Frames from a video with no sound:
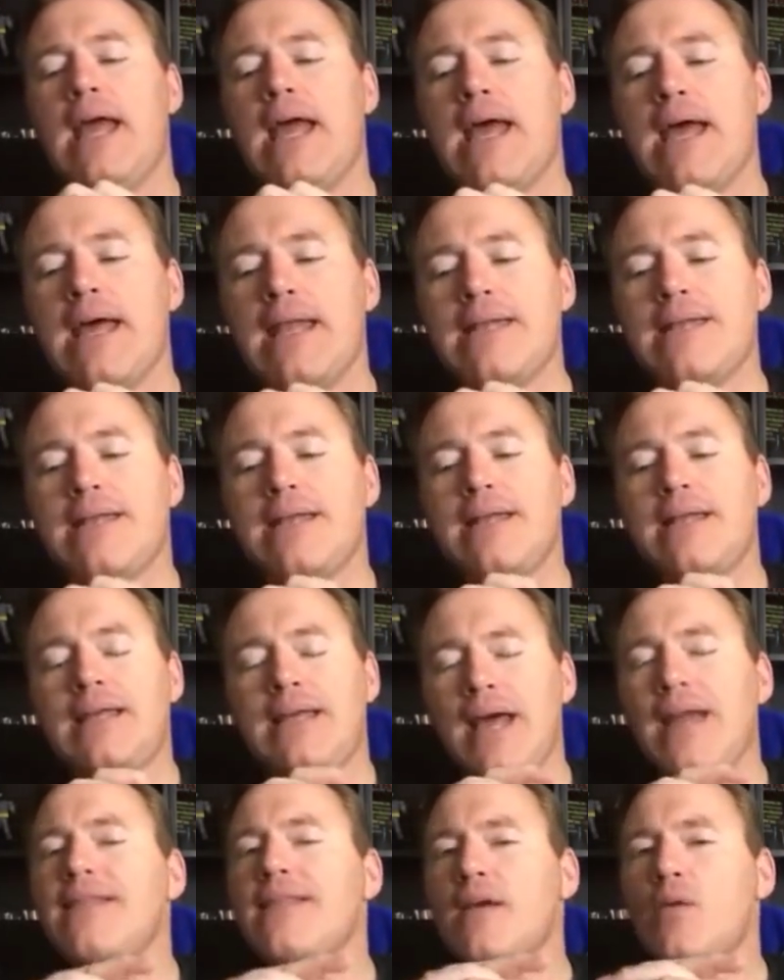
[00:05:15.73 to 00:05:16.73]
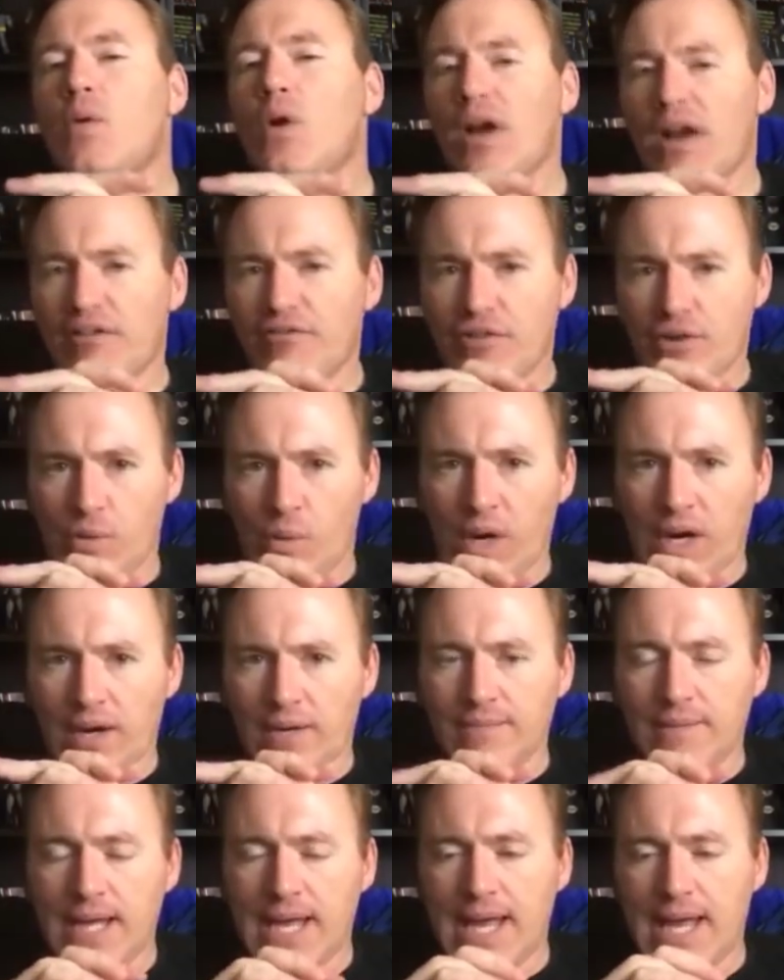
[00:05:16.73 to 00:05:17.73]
And yet they were everywhere.